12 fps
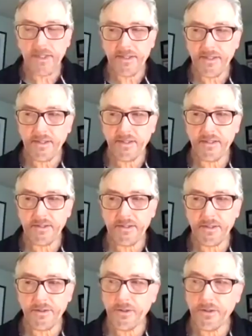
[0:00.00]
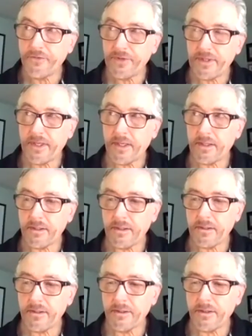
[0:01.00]
think that you can put
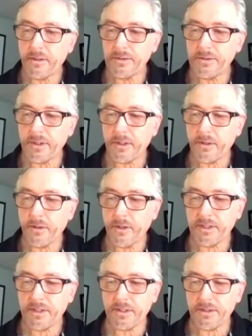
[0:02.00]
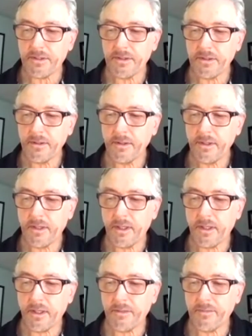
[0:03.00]
those causes
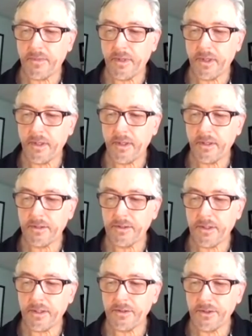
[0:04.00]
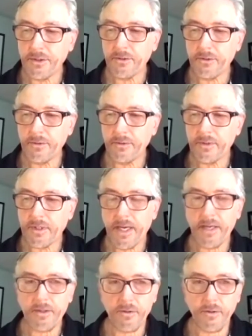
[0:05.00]
in two
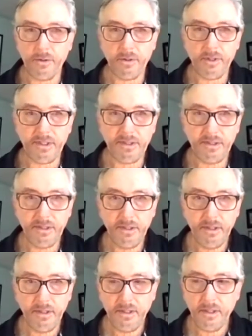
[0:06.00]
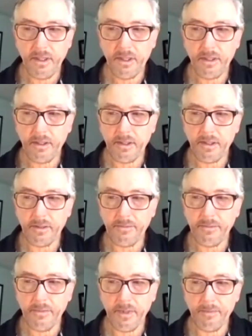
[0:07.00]
categories in
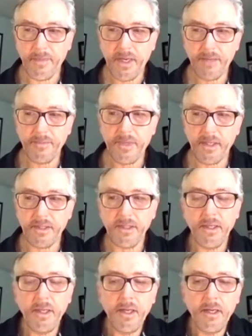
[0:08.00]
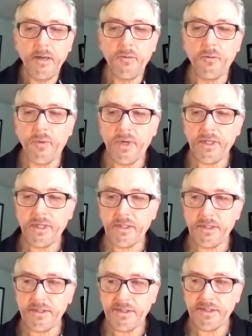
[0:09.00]
my mind. One
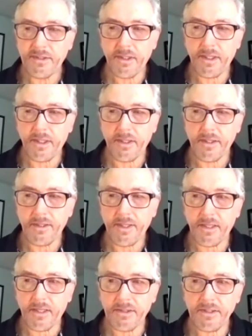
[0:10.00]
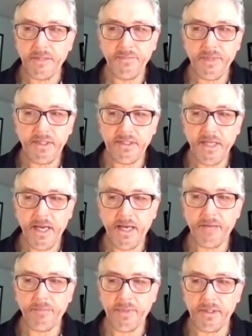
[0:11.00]
is that something has
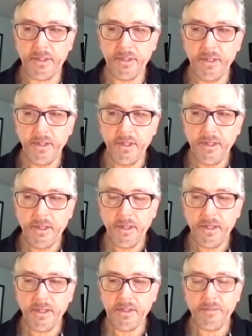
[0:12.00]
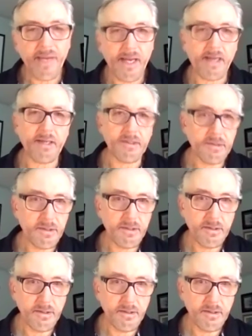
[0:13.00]
happened in the past,